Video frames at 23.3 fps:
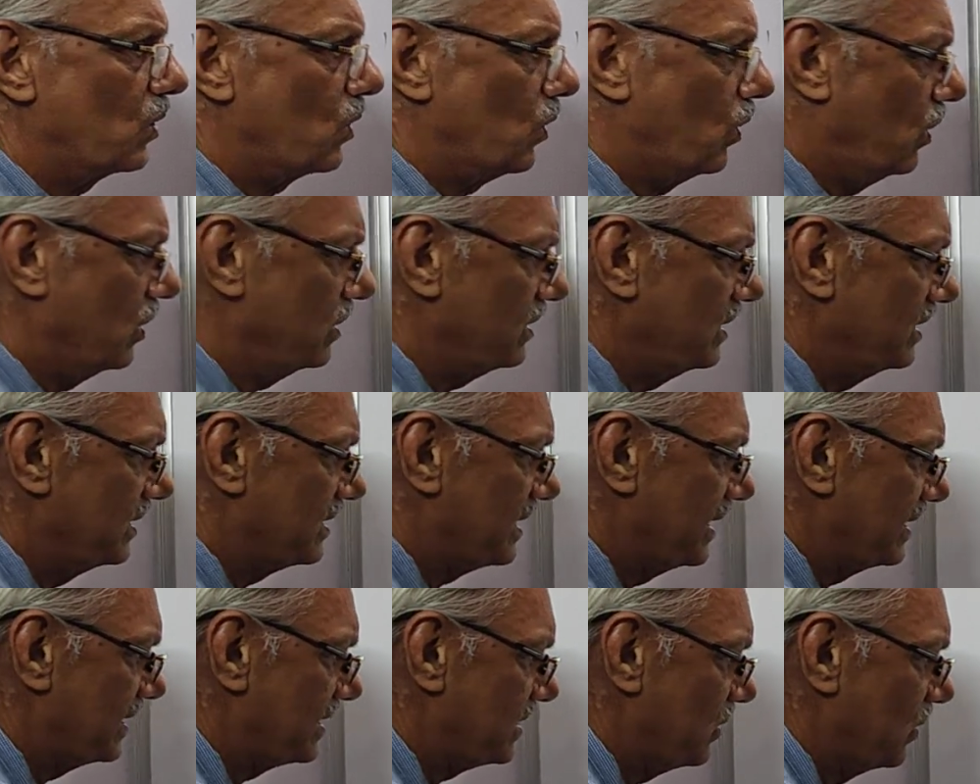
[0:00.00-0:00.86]
Call
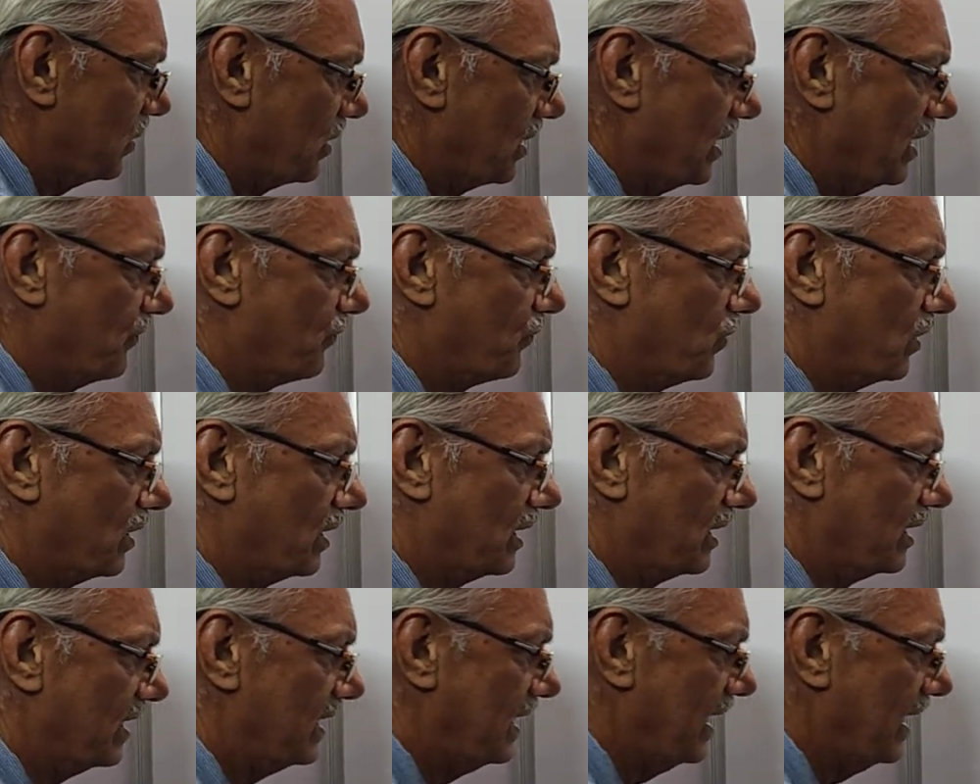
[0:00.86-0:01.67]
this as your f1.